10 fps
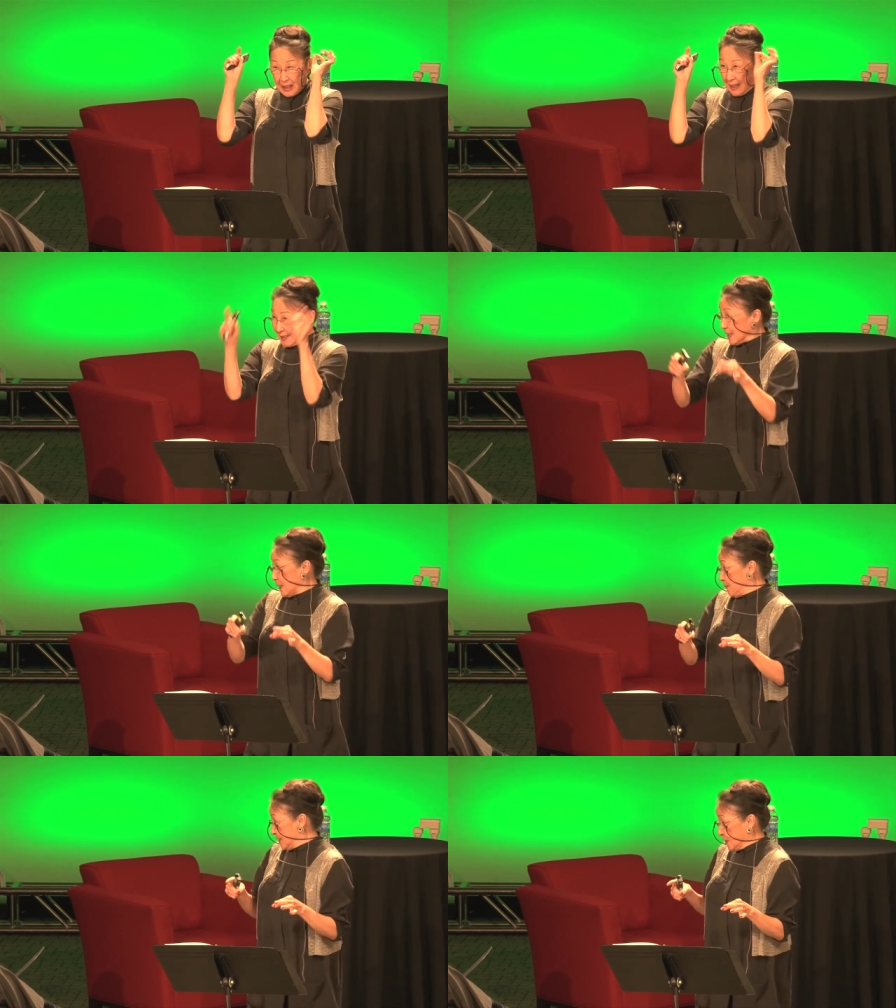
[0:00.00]
ended up
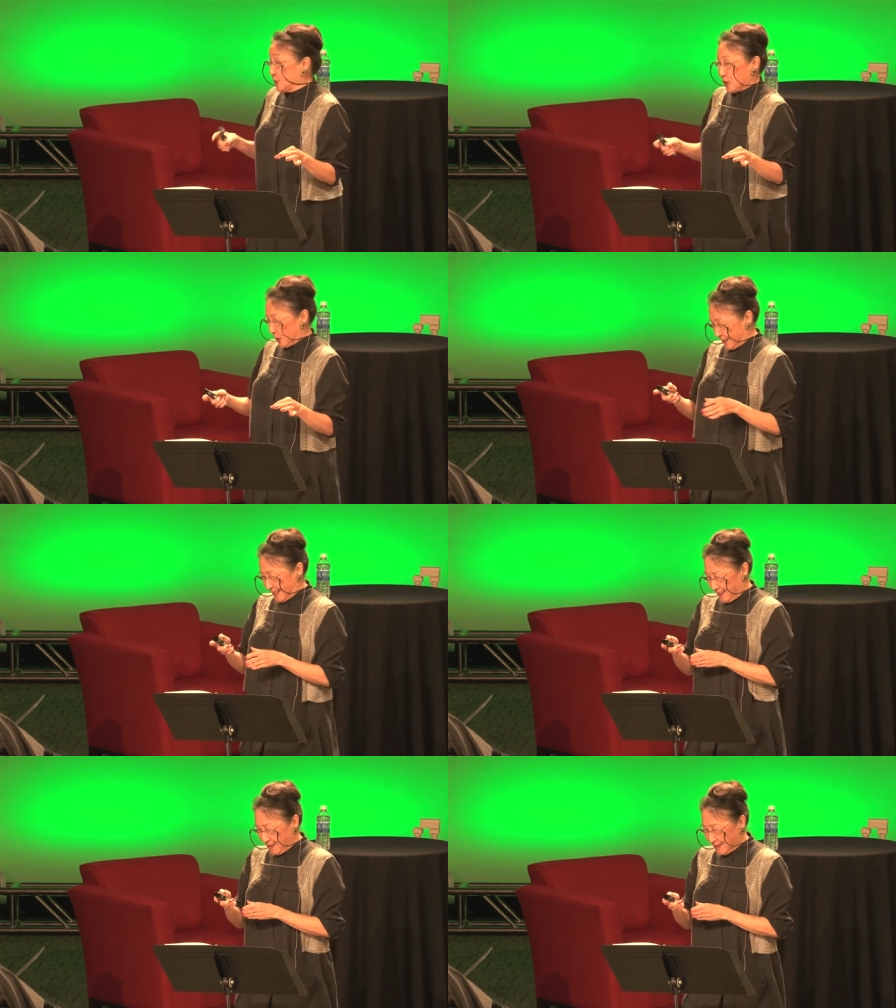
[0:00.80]
in New Jersey
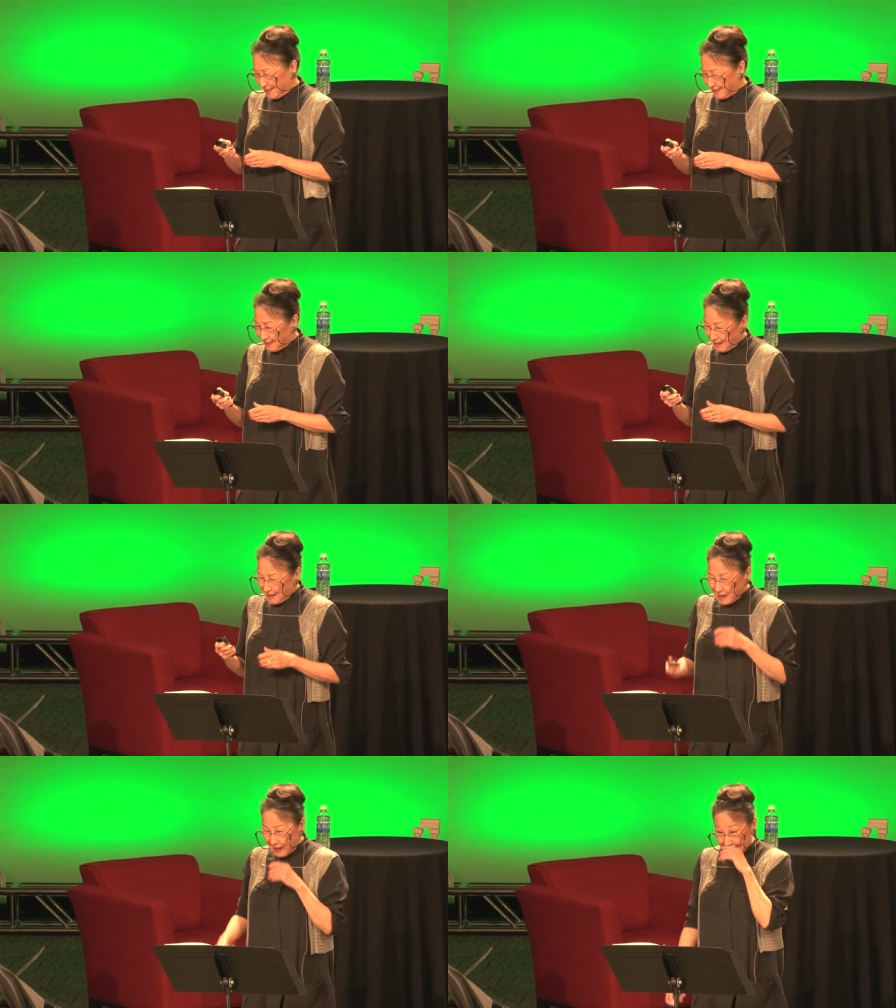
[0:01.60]

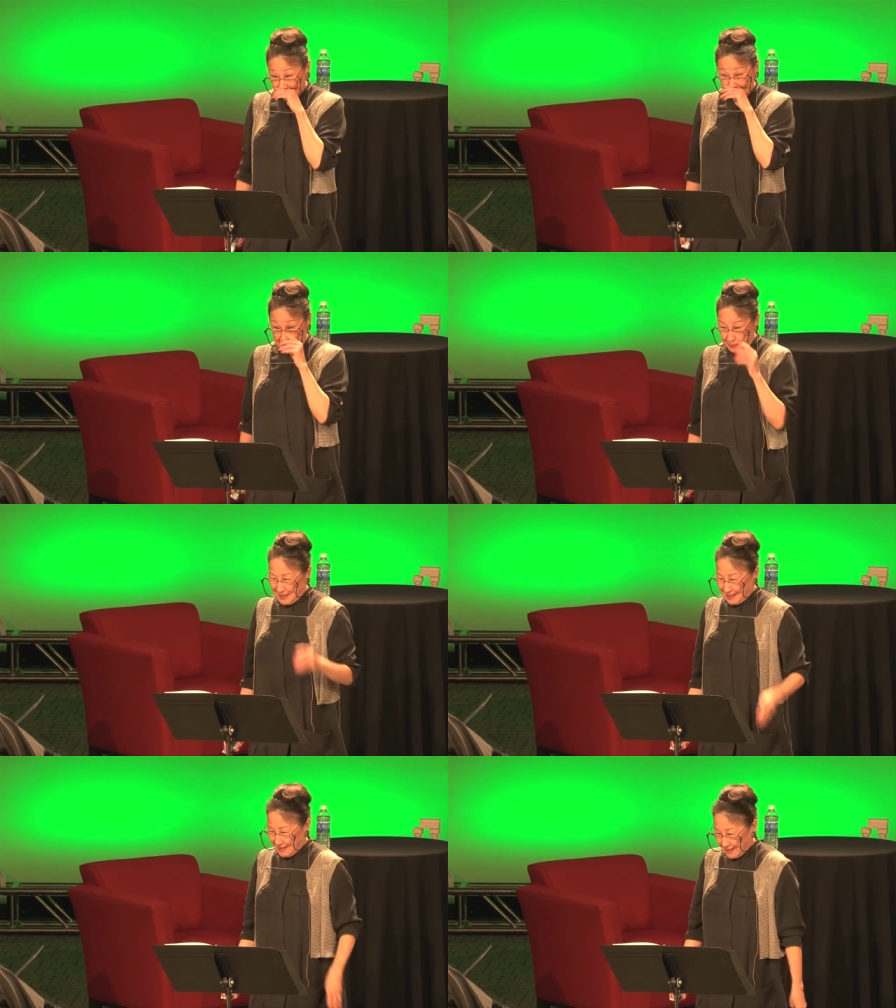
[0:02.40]
as a Lenape
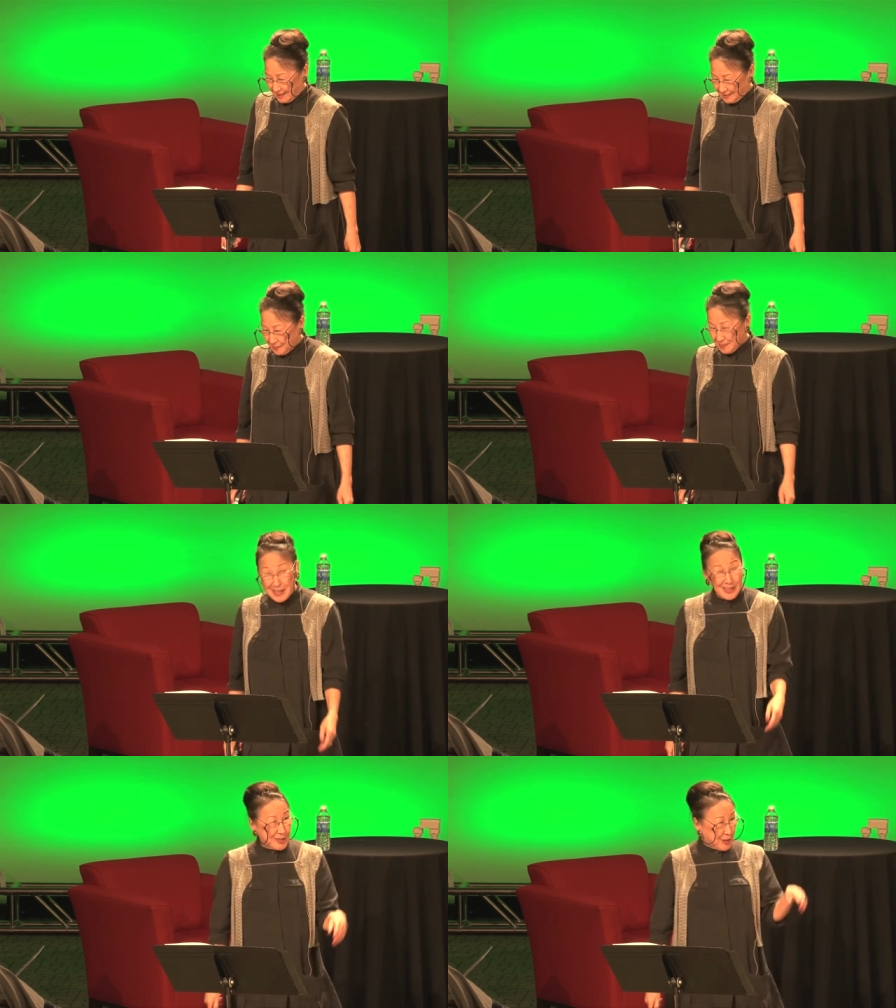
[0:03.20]
Indian.
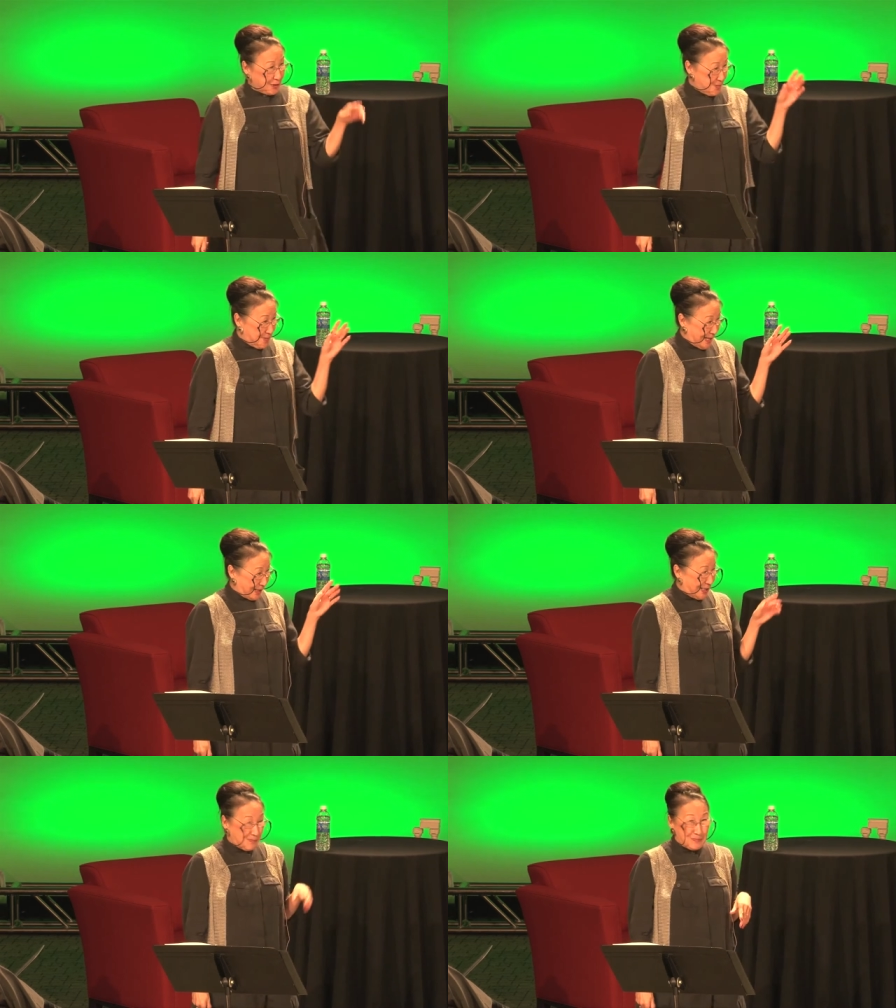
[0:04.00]
So the mayor
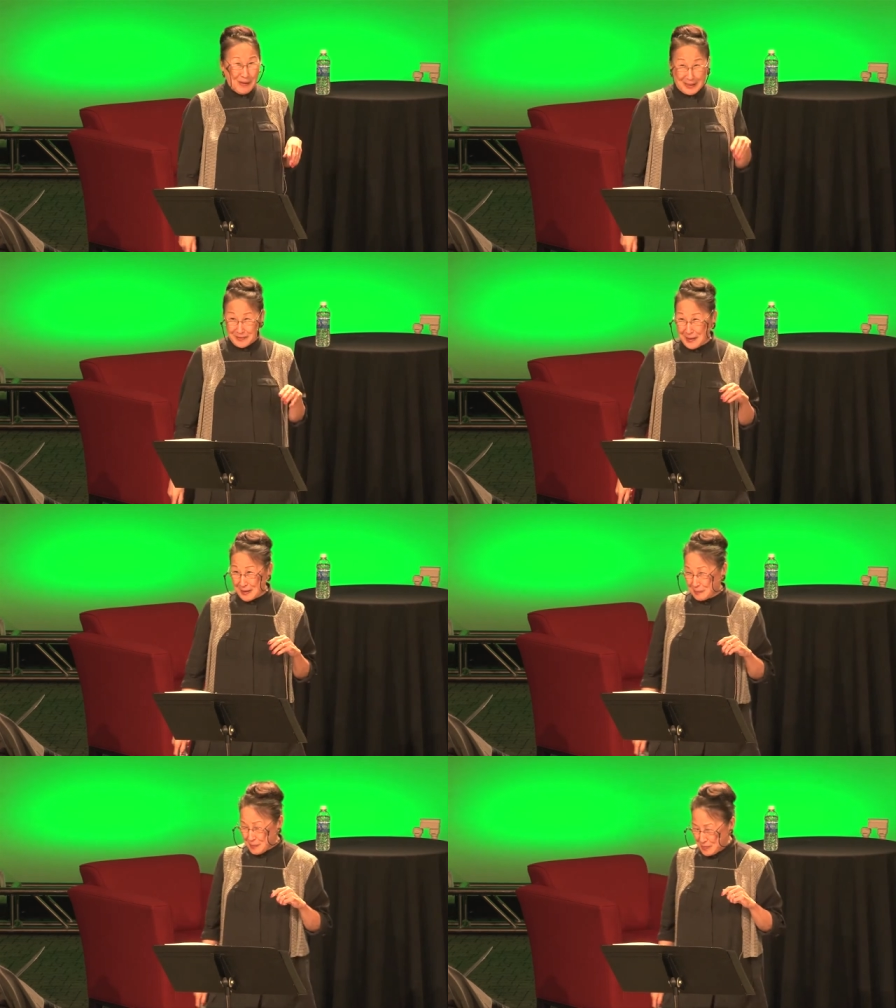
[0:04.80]
might have had
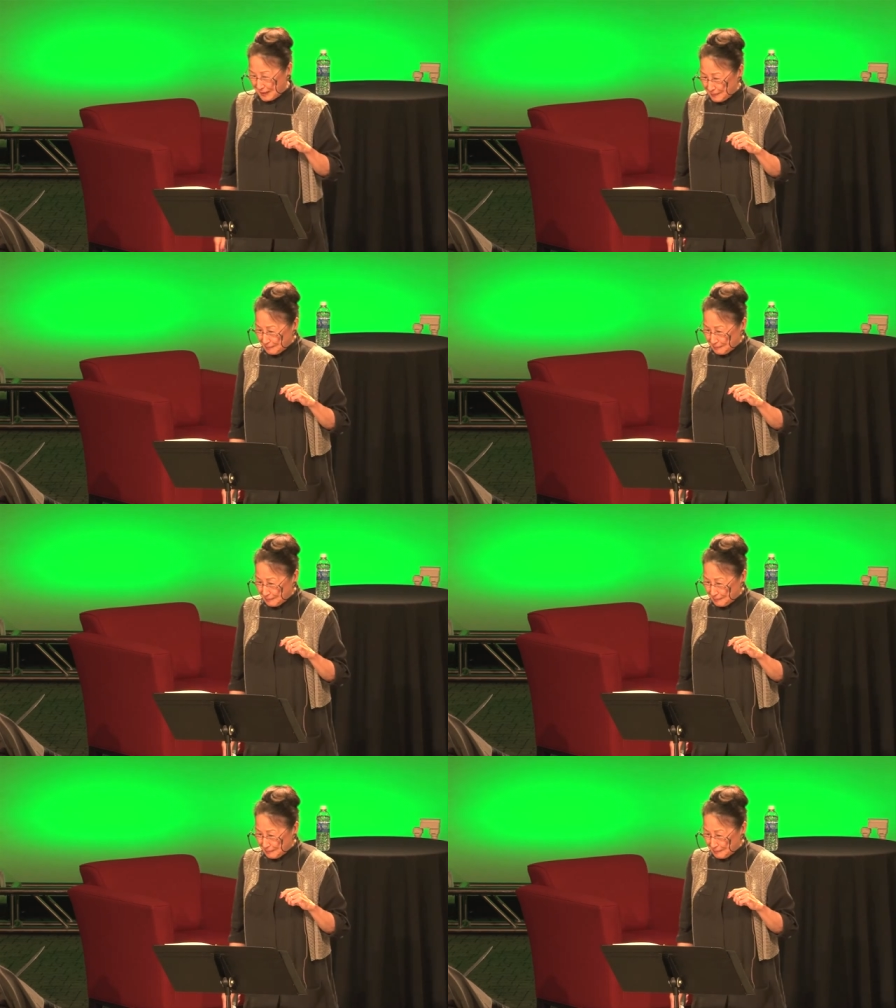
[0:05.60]
a point.